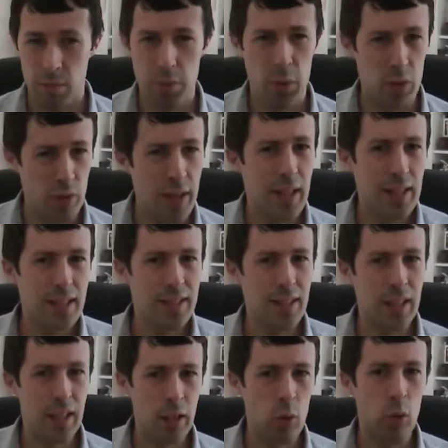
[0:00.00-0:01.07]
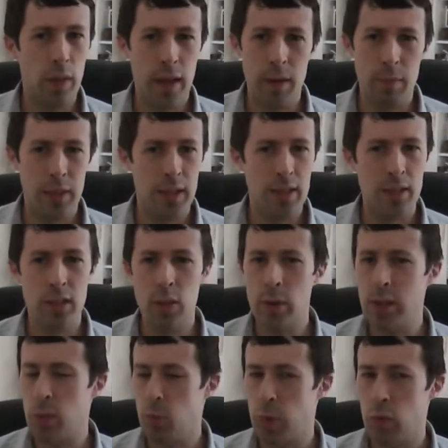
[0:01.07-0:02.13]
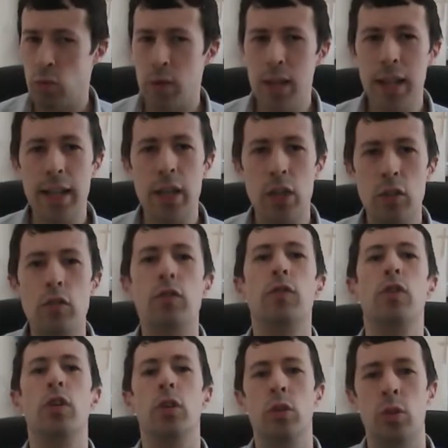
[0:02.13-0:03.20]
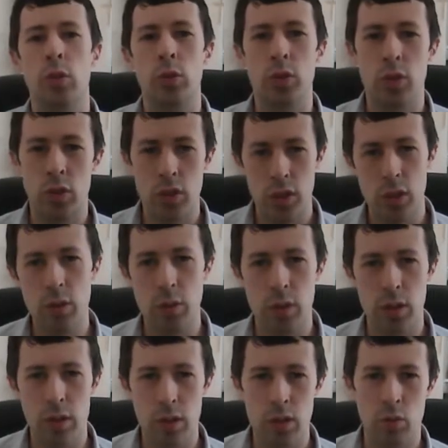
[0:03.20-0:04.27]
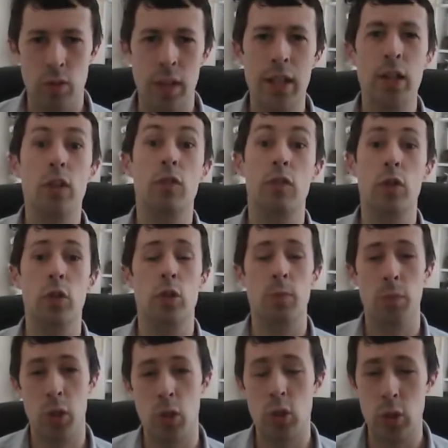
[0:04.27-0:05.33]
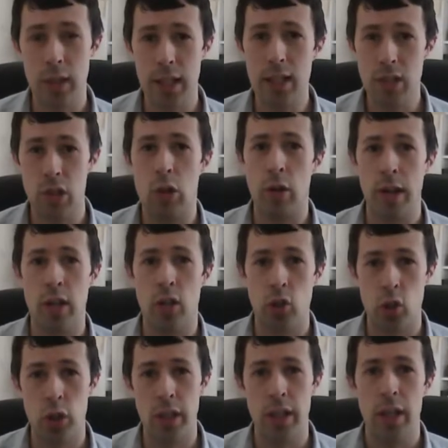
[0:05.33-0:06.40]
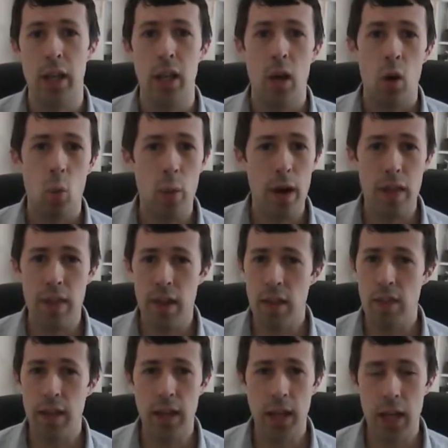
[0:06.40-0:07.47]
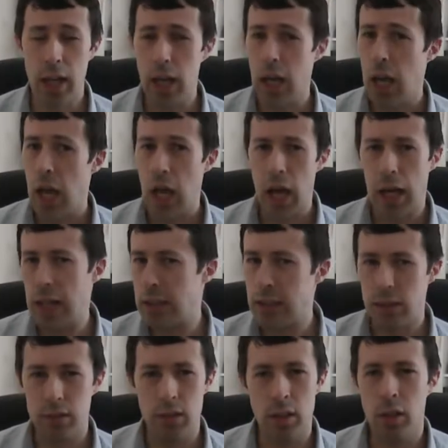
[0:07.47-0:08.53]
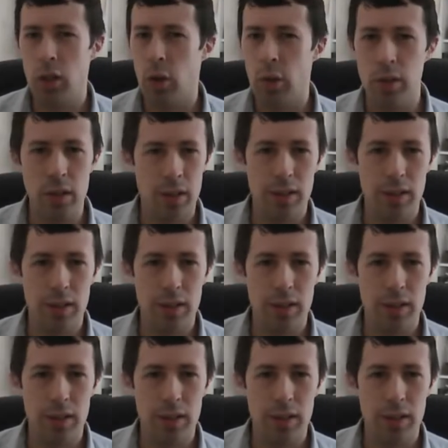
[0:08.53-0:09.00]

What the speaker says: realistically, all that means is you end up with a really confused student, a really confused module catalogue entry, where they're thinking, you know,